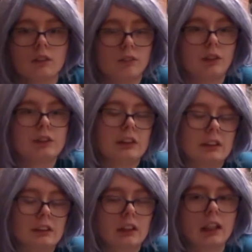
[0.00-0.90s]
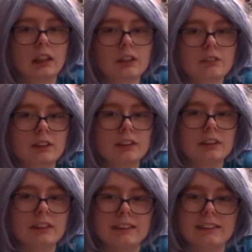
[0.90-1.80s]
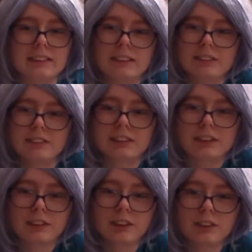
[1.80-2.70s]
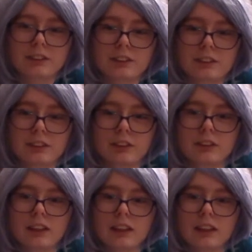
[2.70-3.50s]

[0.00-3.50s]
well, his life, because he's dealing with a ghost, so